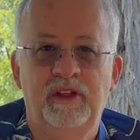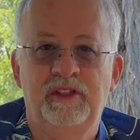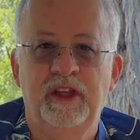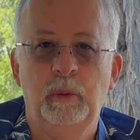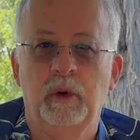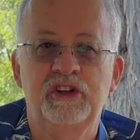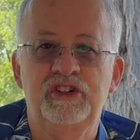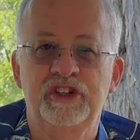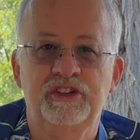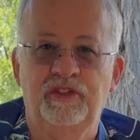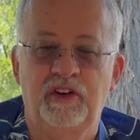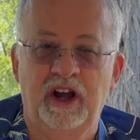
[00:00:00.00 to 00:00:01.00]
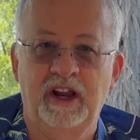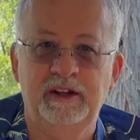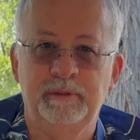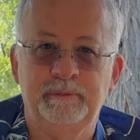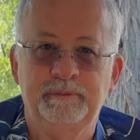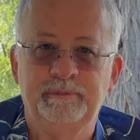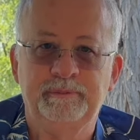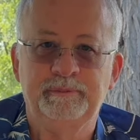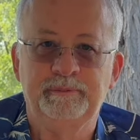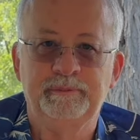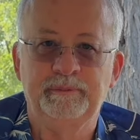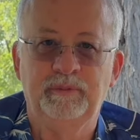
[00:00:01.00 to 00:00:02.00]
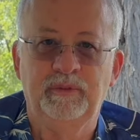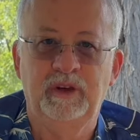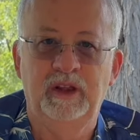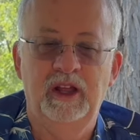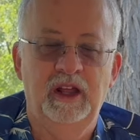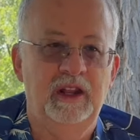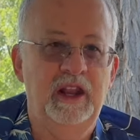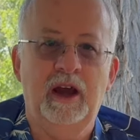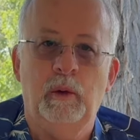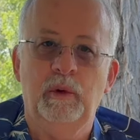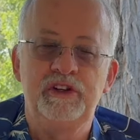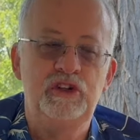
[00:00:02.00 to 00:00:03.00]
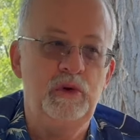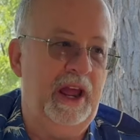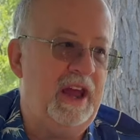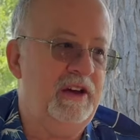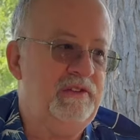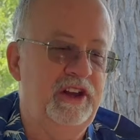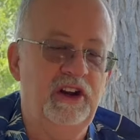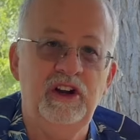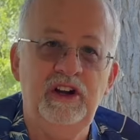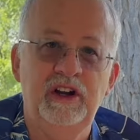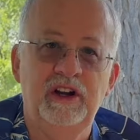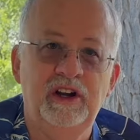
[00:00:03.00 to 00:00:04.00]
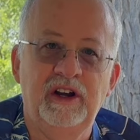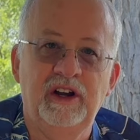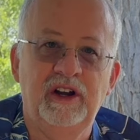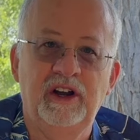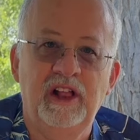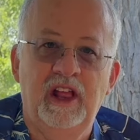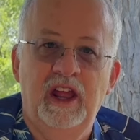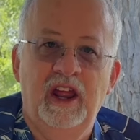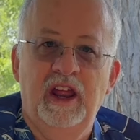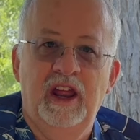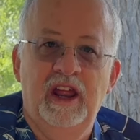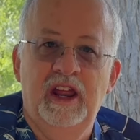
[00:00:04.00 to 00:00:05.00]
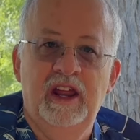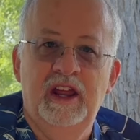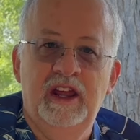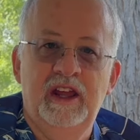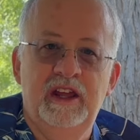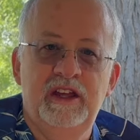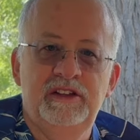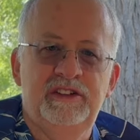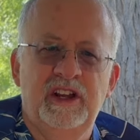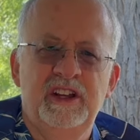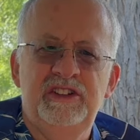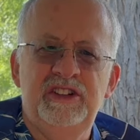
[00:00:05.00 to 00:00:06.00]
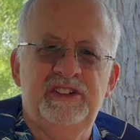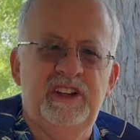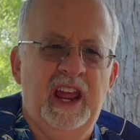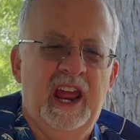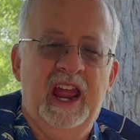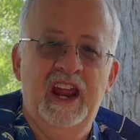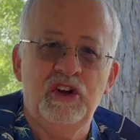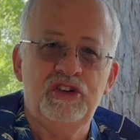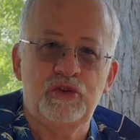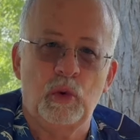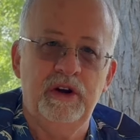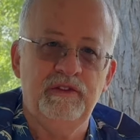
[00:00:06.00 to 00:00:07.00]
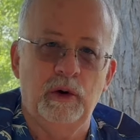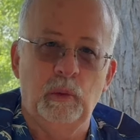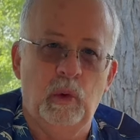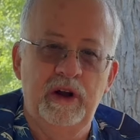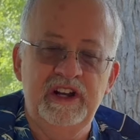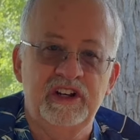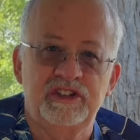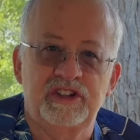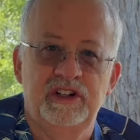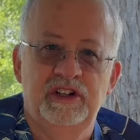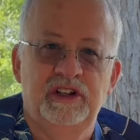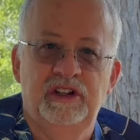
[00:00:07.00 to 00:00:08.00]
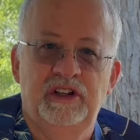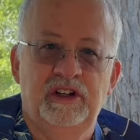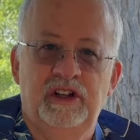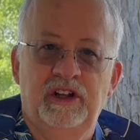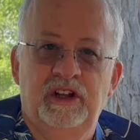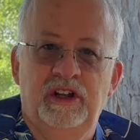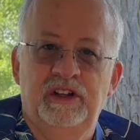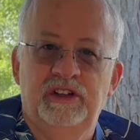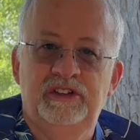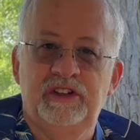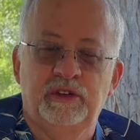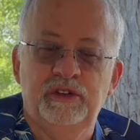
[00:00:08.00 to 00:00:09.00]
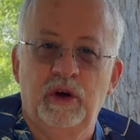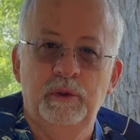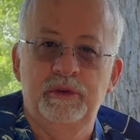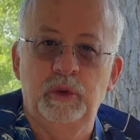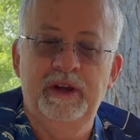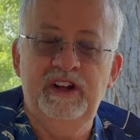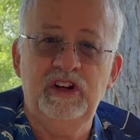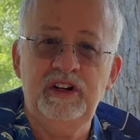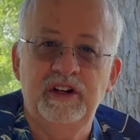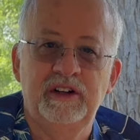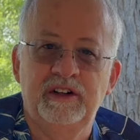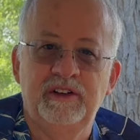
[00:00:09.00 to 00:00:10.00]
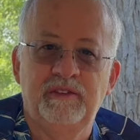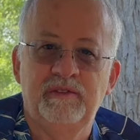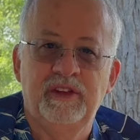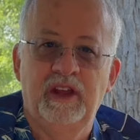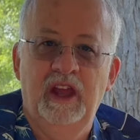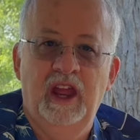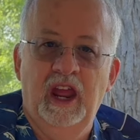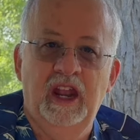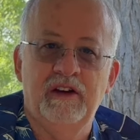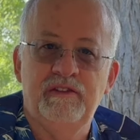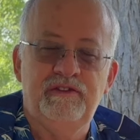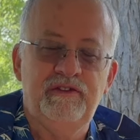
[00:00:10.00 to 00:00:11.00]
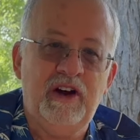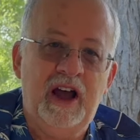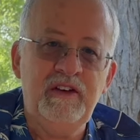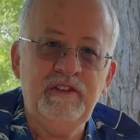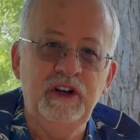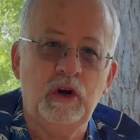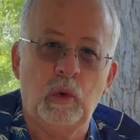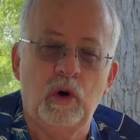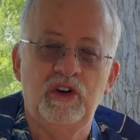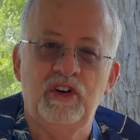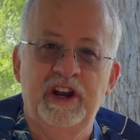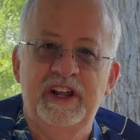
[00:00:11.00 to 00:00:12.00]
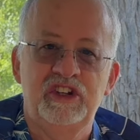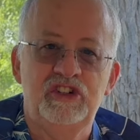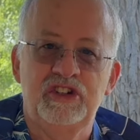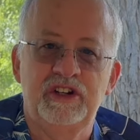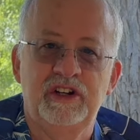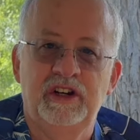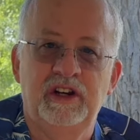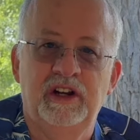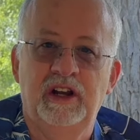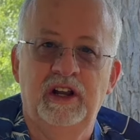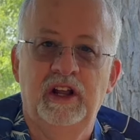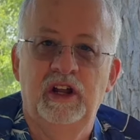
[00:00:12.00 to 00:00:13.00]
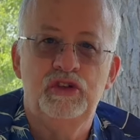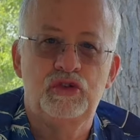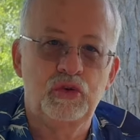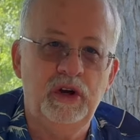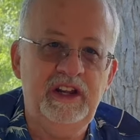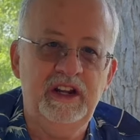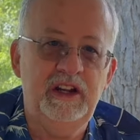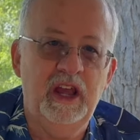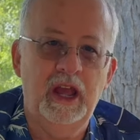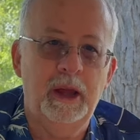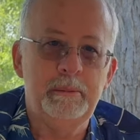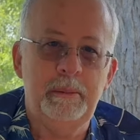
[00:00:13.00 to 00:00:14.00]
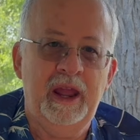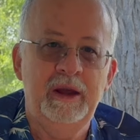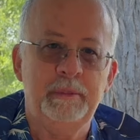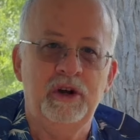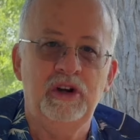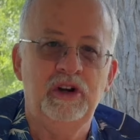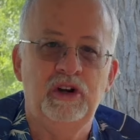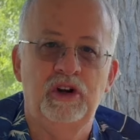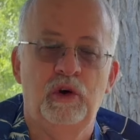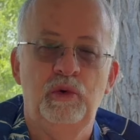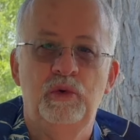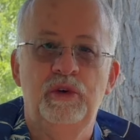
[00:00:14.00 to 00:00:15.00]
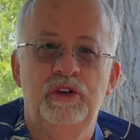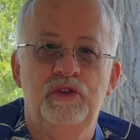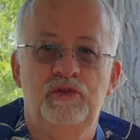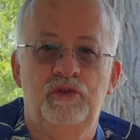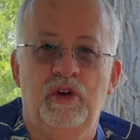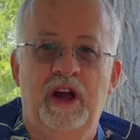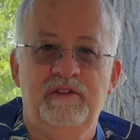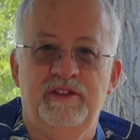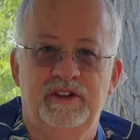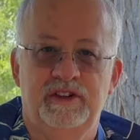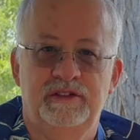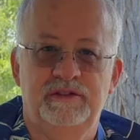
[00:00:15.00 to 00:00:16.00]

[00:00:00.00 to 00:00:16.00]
they work just fine. Now, what you have here is just a hair short of a 1-inch silk dome tweeter and a 5 1/4 inch treated paper cone driver.